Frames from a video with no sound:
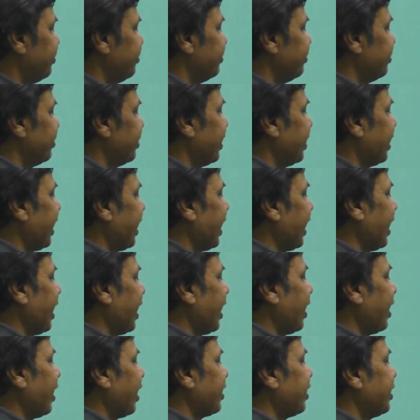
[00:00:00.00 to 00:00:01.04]

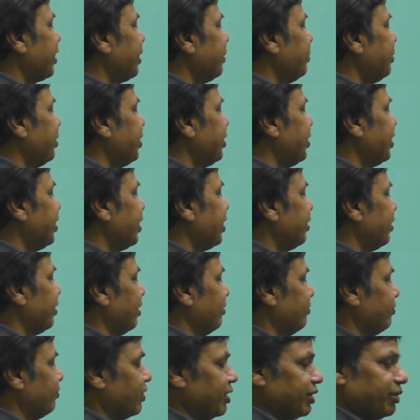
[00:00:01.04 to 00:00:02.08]
concavity at alpha equals
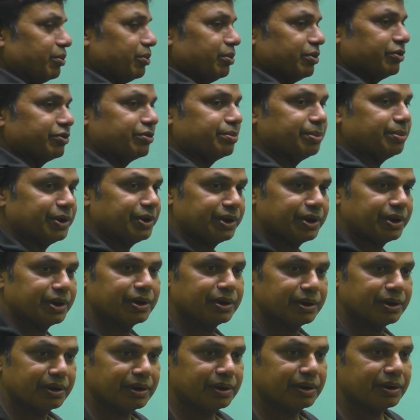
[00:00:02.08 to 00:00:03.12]
beta.
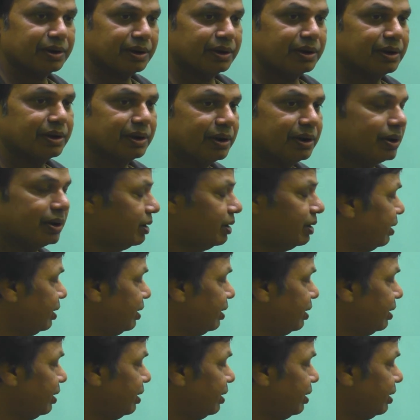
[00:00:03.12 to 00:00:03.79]
Here